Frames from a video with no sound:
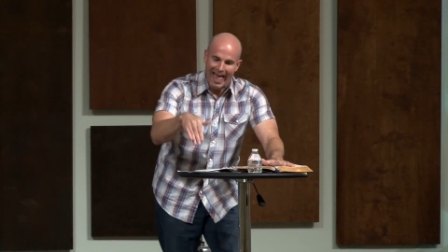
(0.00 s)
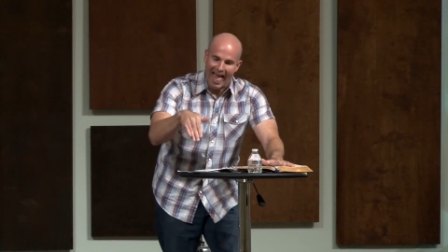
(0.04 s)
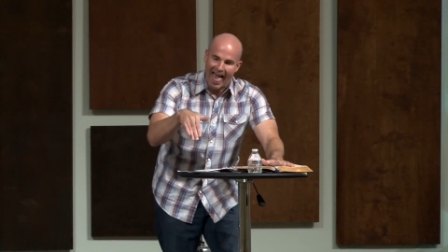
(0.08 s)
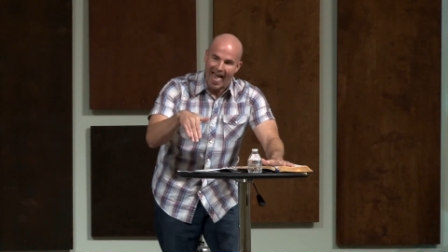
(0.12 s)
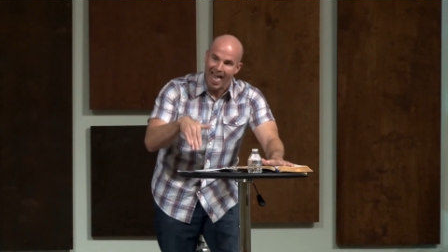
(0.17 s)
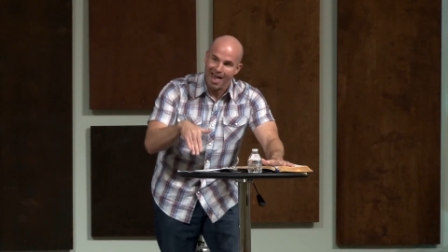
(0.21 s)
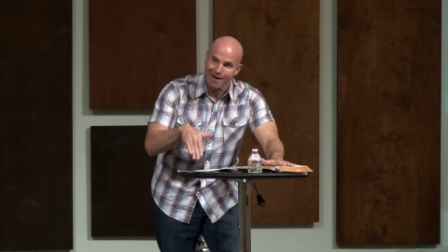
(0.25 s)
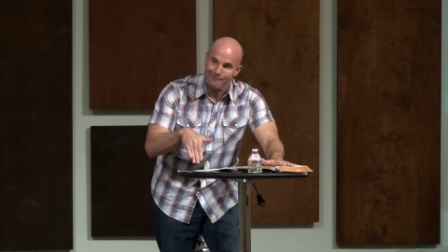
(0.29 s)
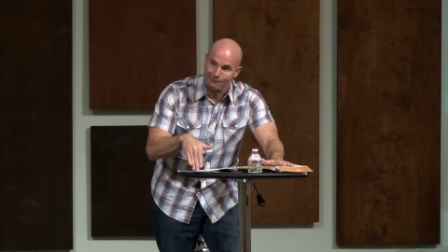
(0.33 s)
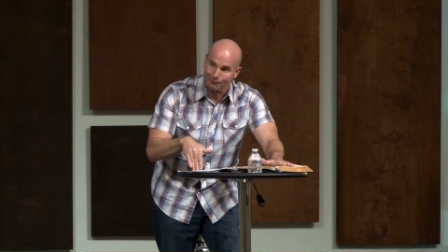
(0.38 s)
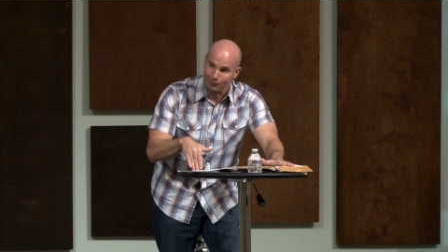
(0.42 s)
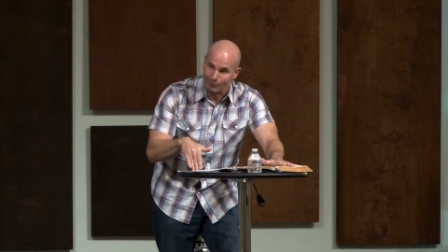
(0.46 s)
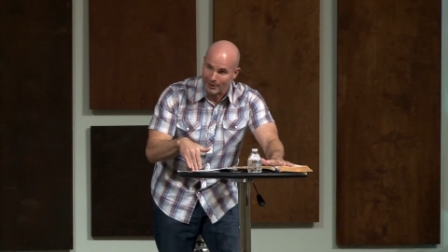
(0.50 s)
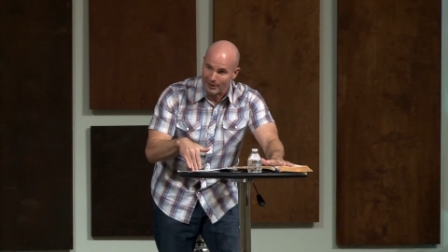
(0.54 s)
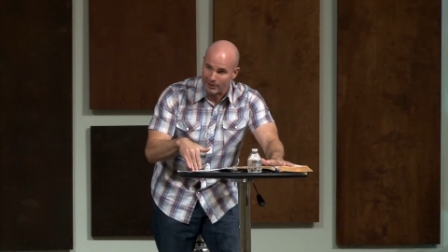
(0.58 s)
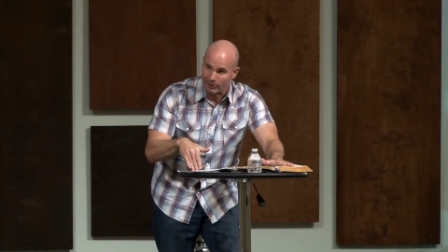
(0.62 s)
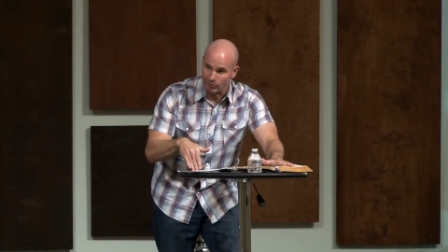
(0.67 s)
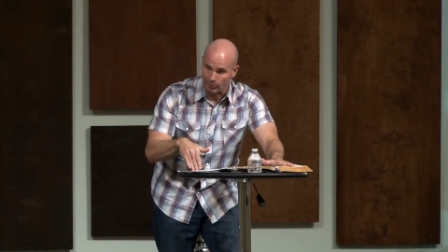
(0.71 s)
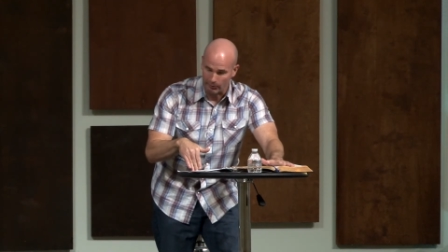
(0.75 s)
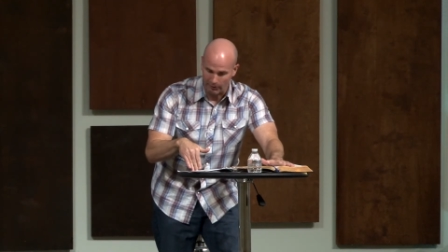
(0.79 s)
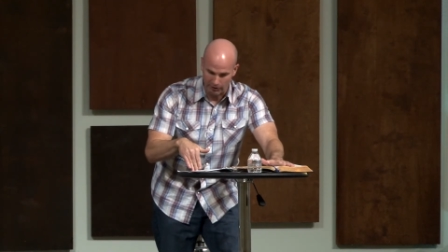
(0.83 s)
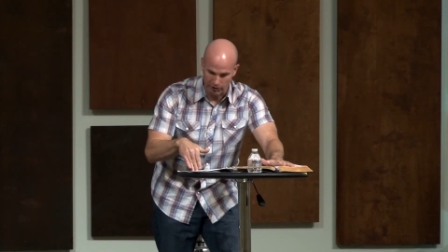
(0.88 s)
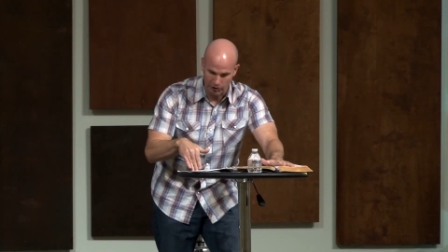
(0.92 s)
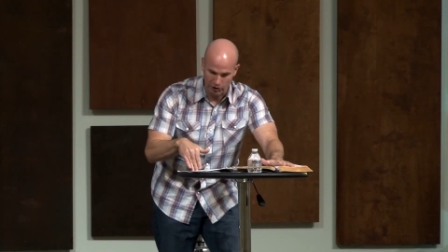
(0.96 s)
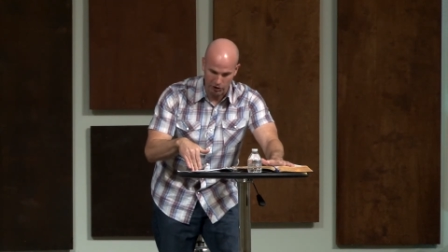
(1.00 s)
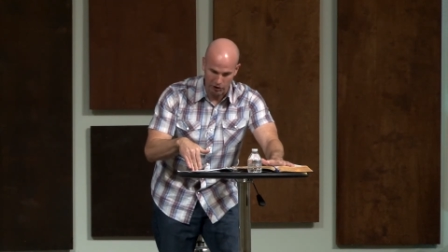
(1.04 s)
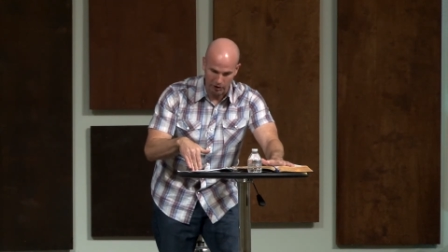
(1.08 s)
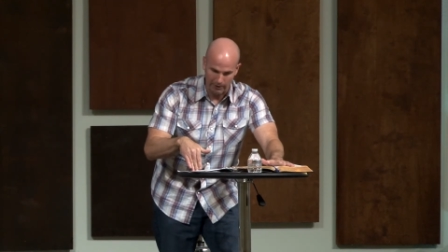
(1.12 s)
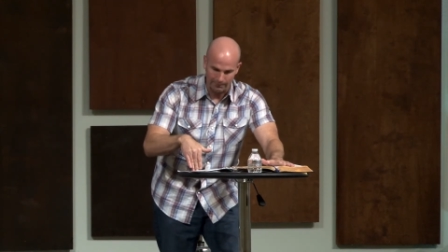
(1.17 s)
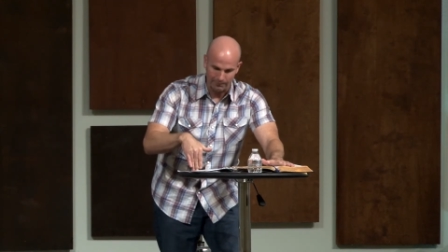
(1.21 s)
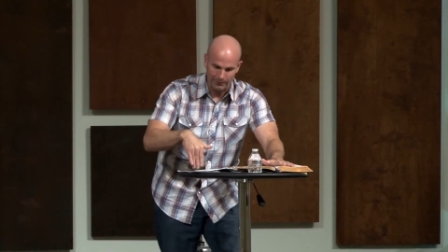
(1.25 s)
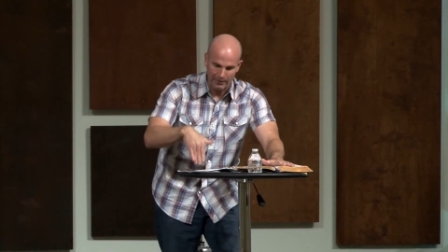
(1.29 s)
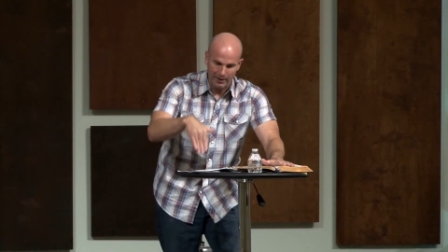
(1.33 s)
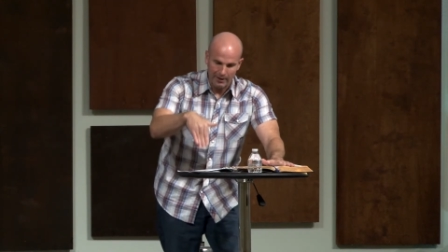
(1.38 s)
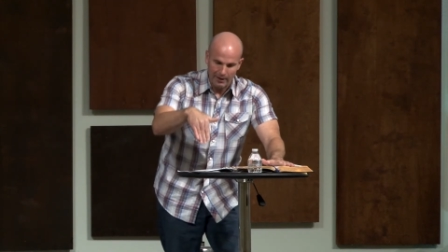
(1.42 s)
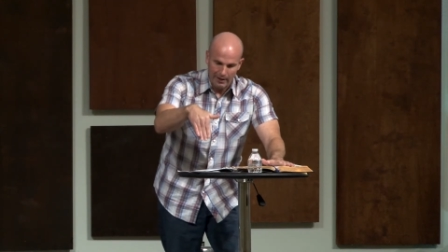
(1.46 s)
Every
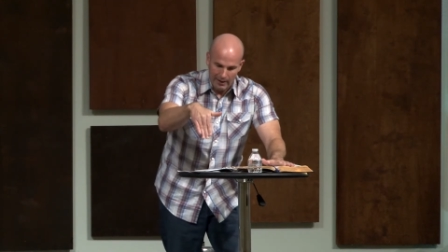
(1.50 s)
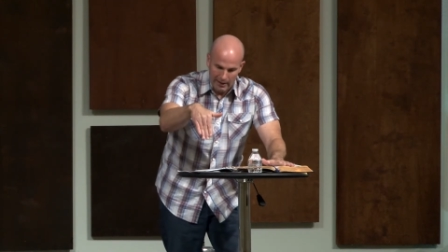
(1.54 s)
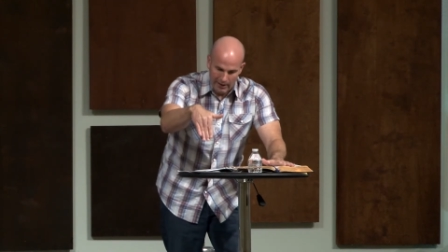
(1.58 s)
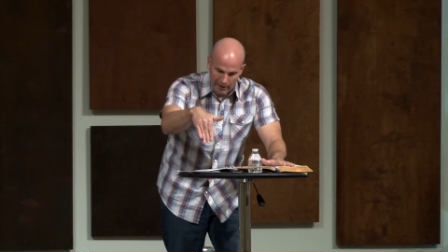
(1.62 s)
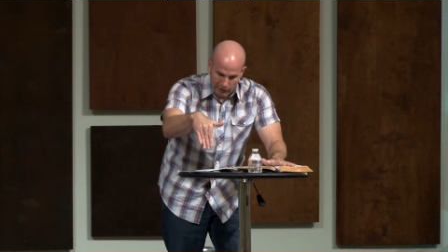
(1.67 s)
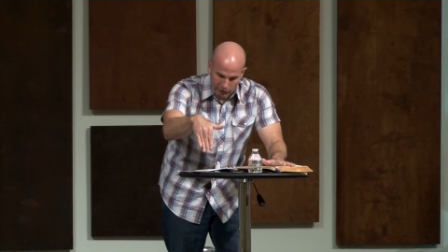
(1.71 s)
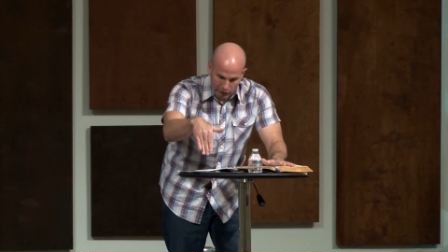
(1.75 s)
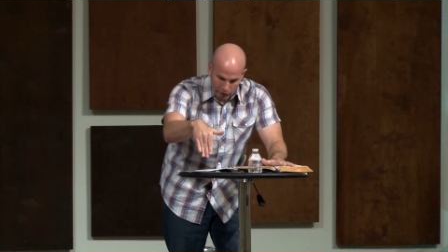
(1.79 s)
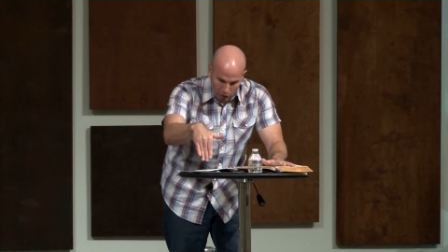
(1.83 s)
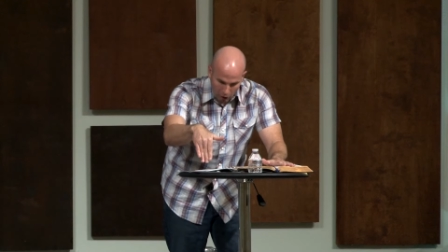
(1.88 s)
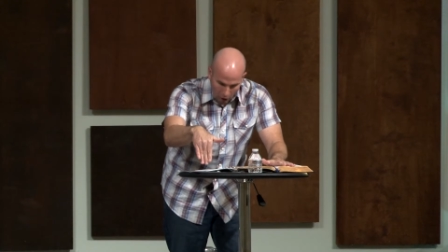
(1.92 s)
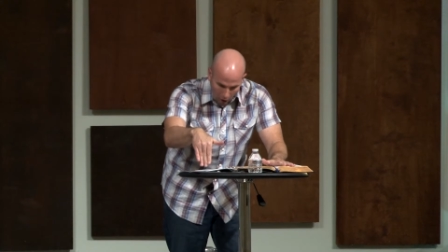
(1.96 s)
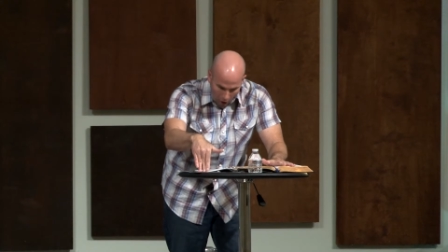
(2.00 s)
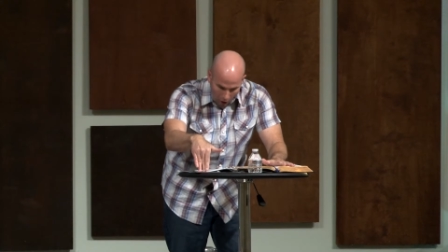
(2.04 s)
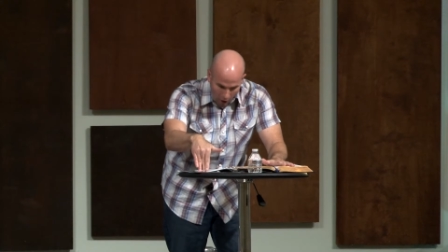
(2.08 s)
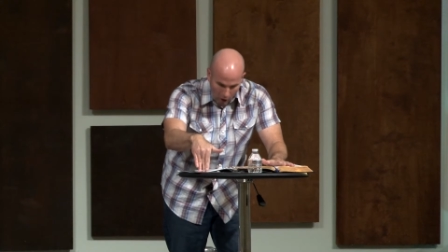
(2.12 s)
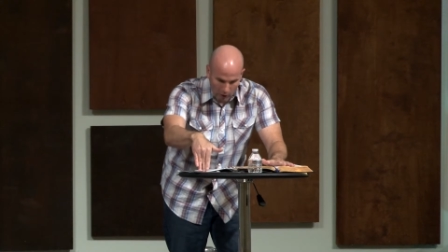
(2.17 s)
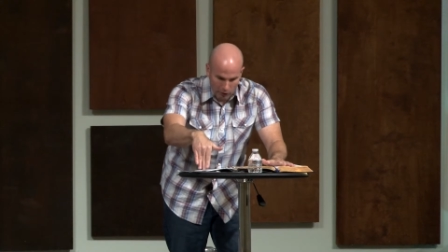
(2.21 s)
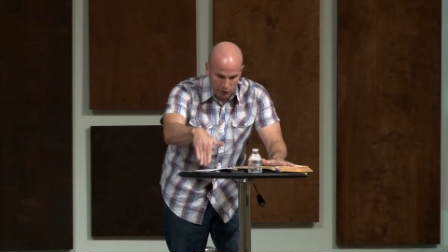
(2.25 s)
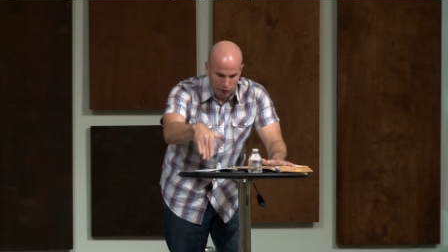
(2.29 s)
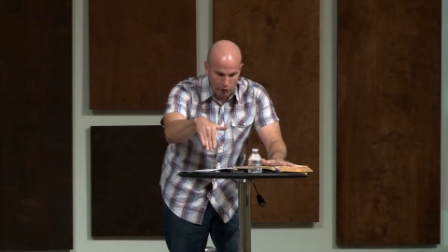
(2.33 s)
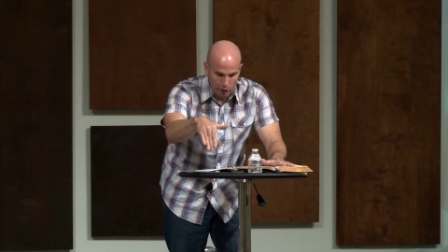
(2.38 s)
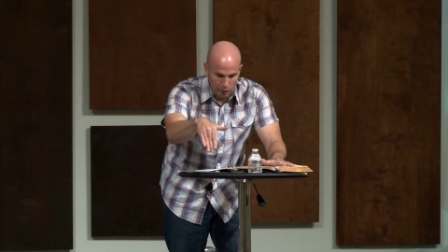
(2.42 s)
Christian is called